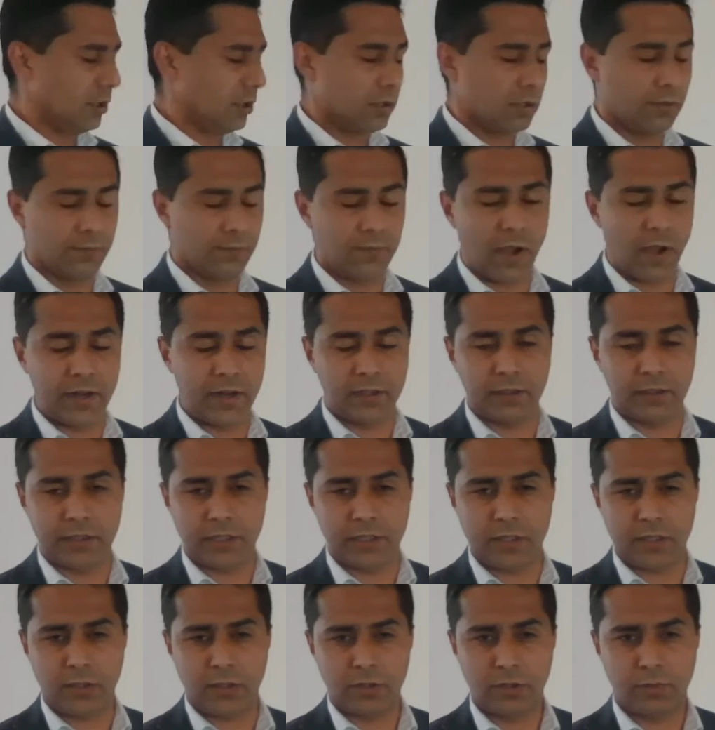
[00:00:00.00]

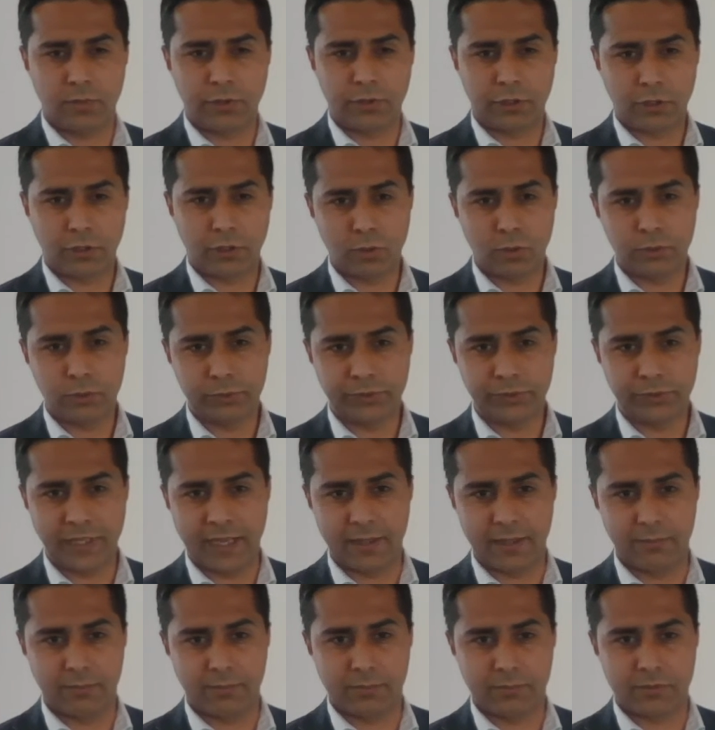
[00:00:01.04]
Finally, you want to cool
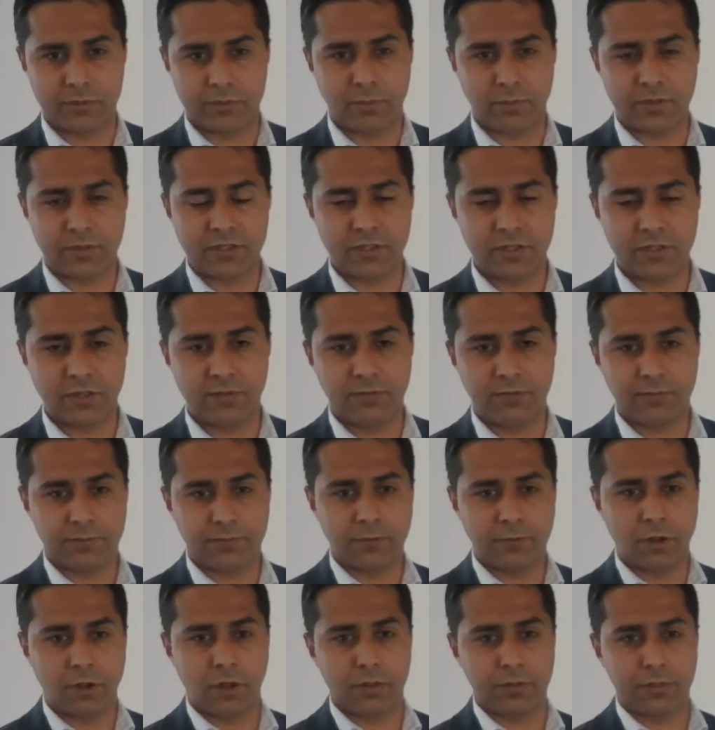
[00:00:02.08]
down. So once you've
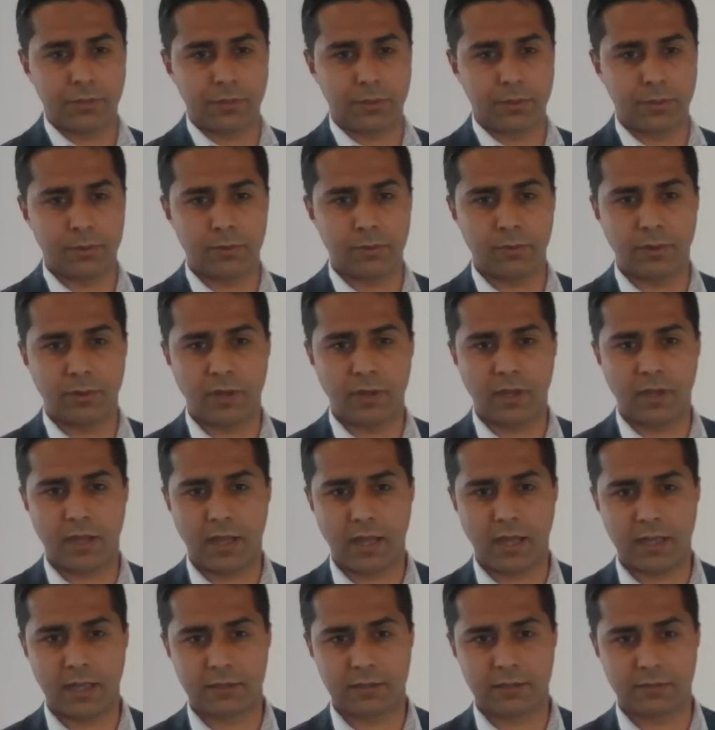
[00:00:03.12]
gone through
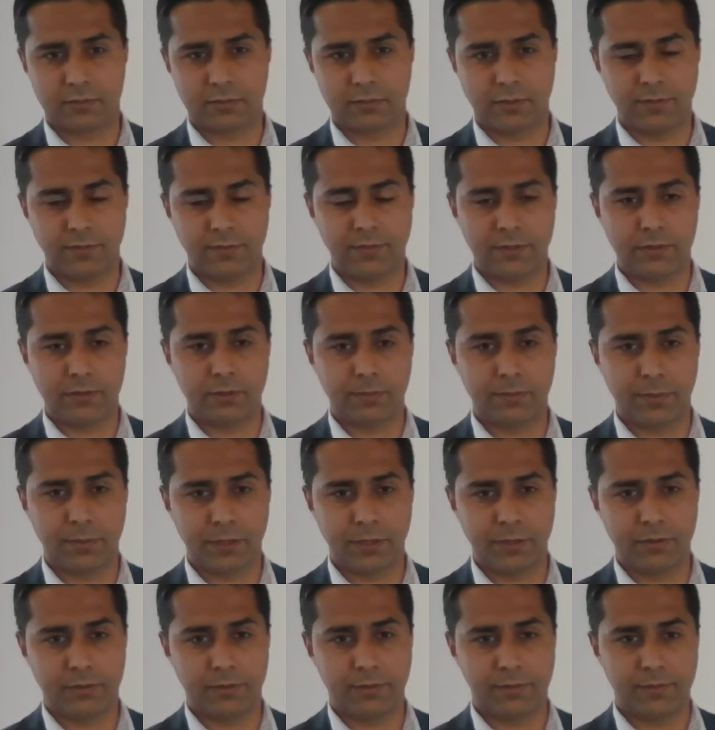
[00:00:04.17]
a difficult
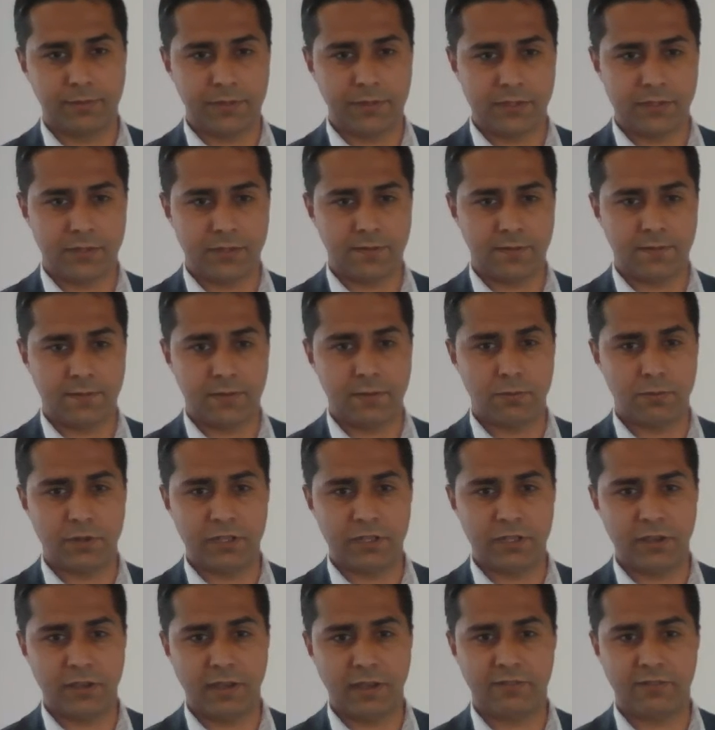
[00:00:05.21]
period of the interview where
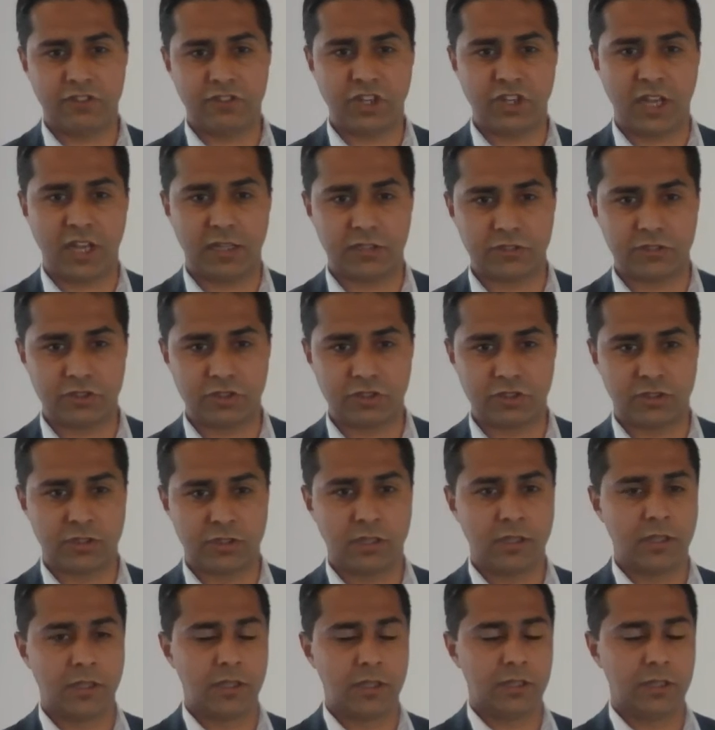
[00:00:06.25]
you have challenged
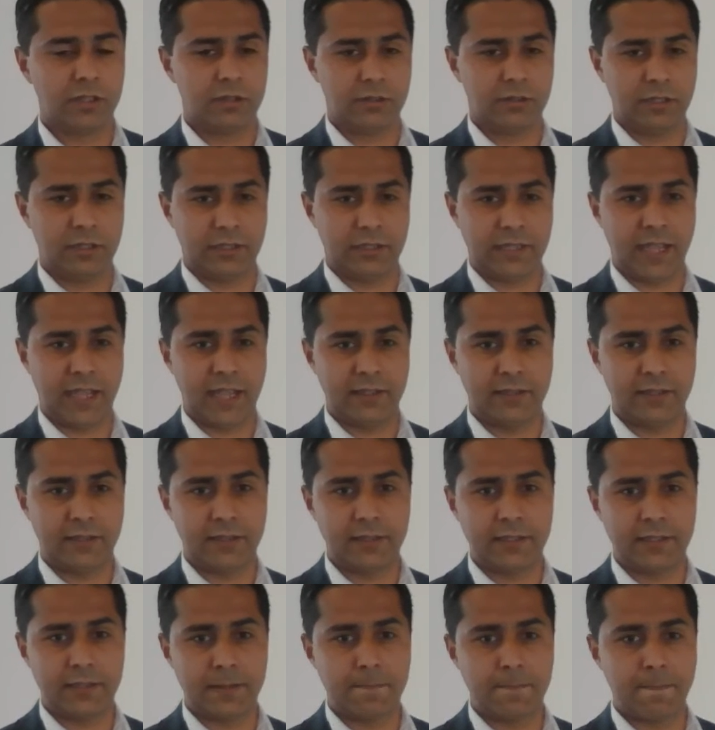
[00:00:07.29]
the
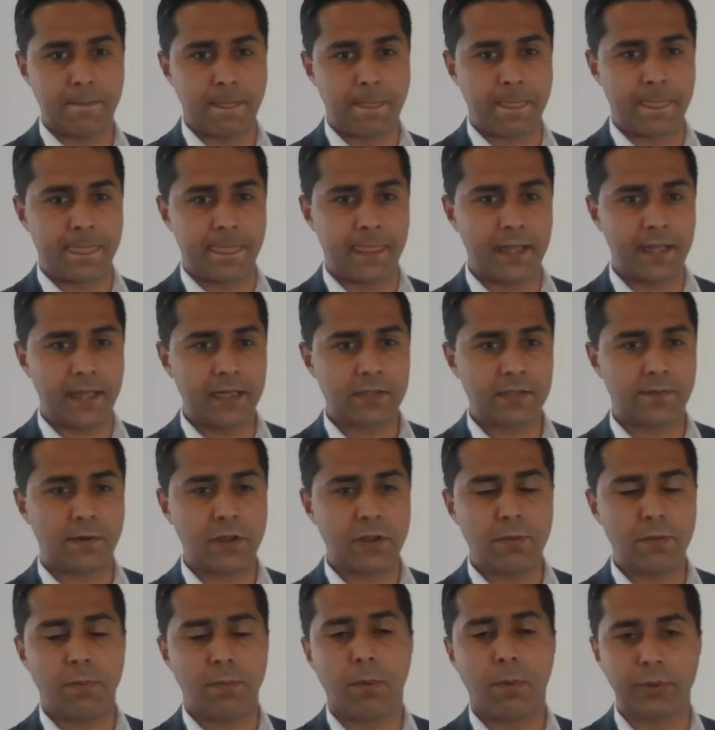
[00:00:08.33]
candidate, then it's very
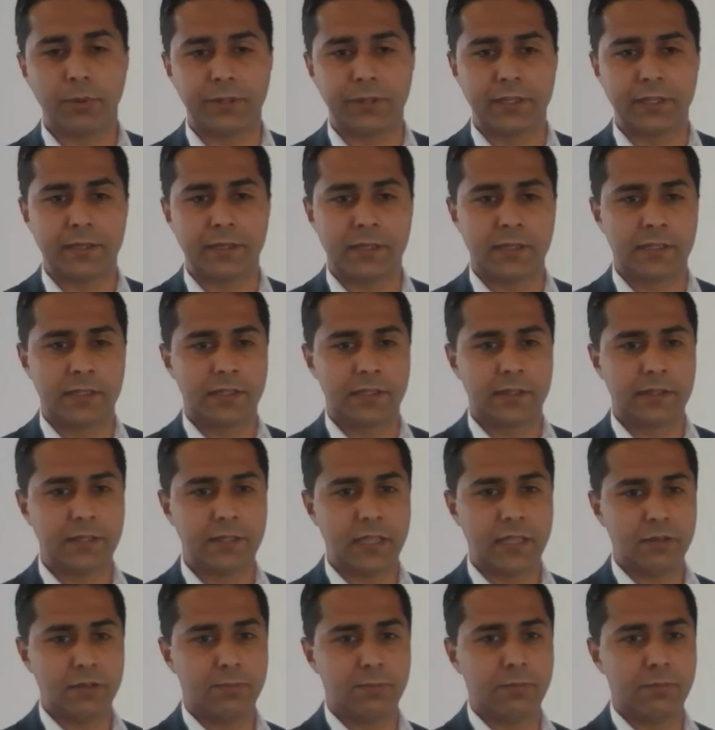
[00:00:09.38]
important
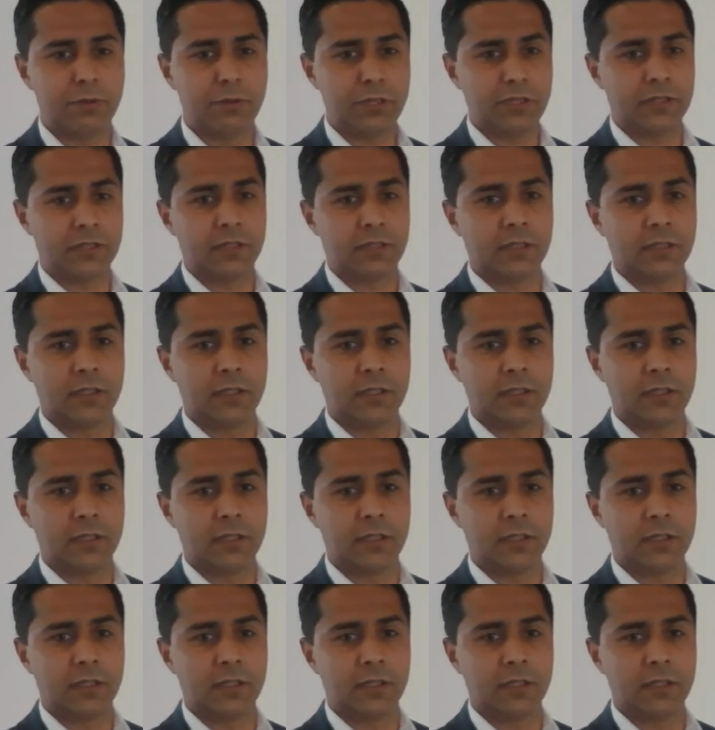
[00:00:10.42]
that you bring